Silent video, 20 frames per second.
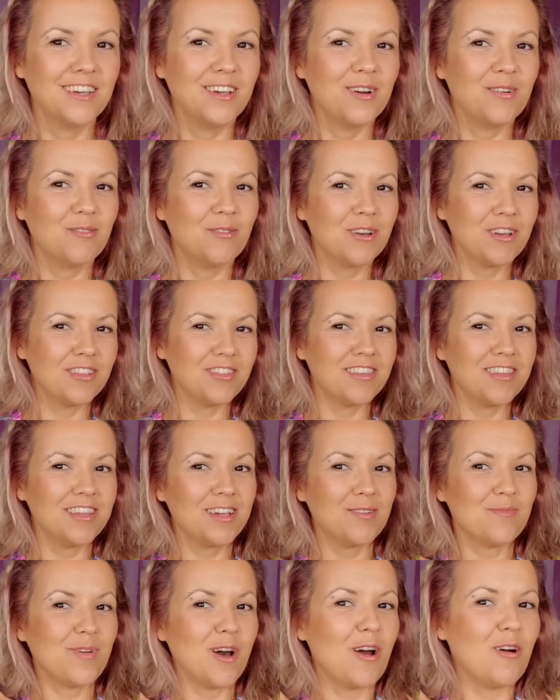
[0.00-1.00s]
What do you think
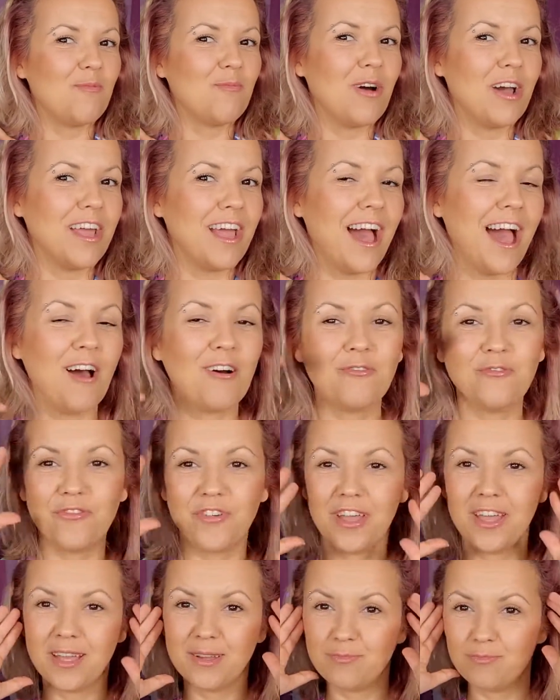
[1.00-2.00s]
about my
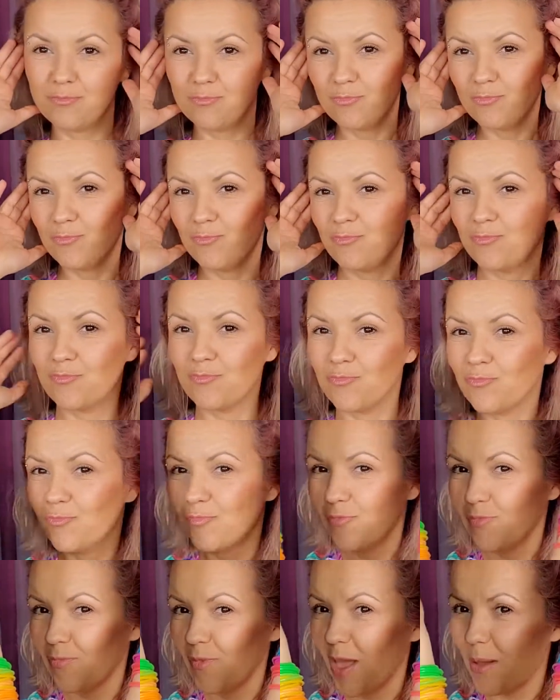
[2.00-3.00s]
outfit?
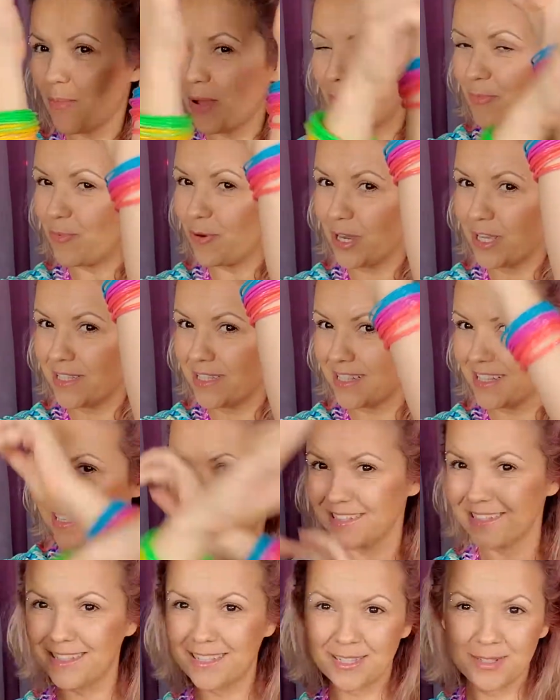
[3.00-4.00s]
My
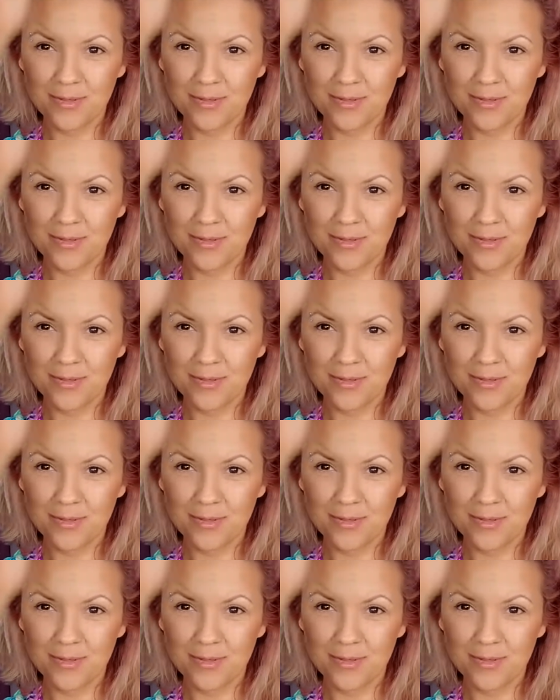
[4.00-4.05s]
bracelets?